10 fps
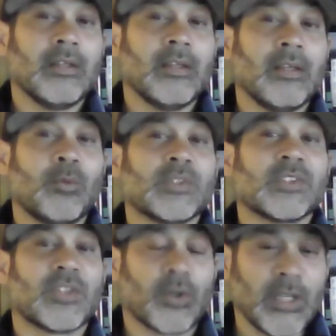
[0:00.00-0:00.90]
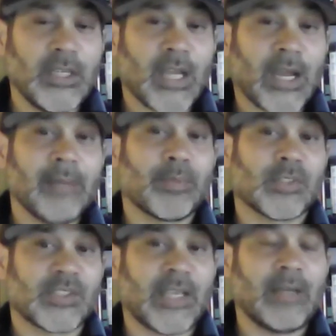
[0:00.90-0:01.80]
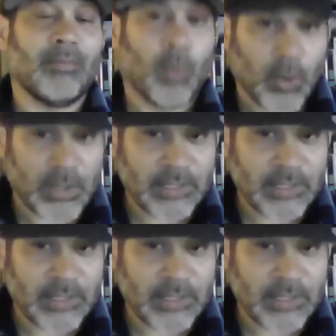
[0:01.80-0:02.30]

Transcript: it was 39% more